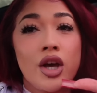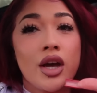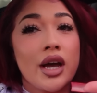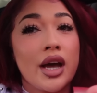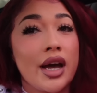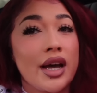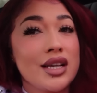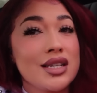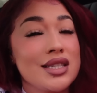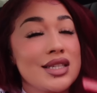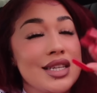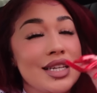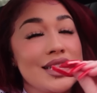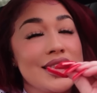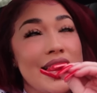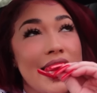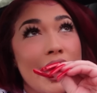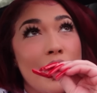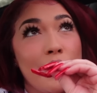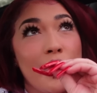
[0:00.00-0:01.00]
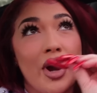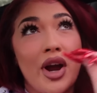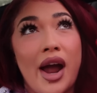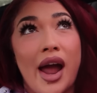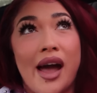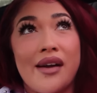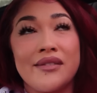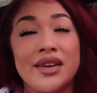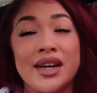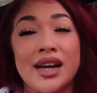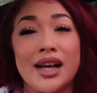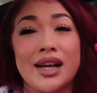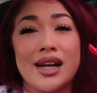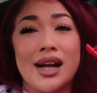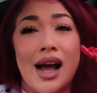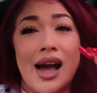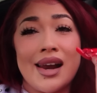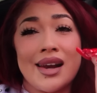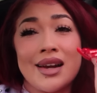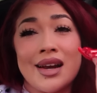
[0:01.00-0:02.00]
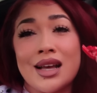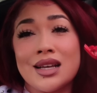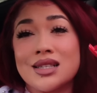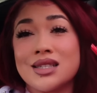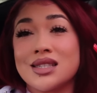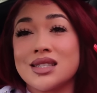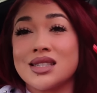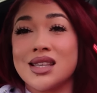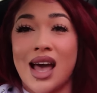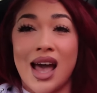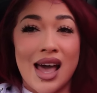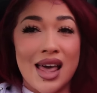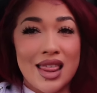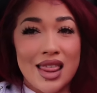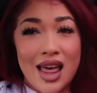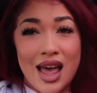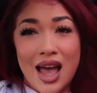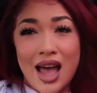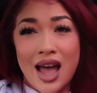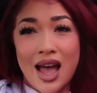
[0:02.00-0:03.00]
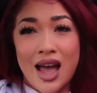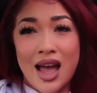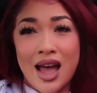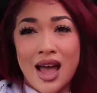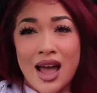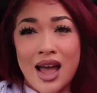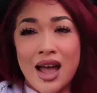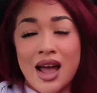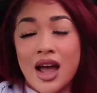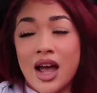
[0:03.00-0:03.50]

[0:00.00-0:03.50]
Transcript: because today we're having a carne asada.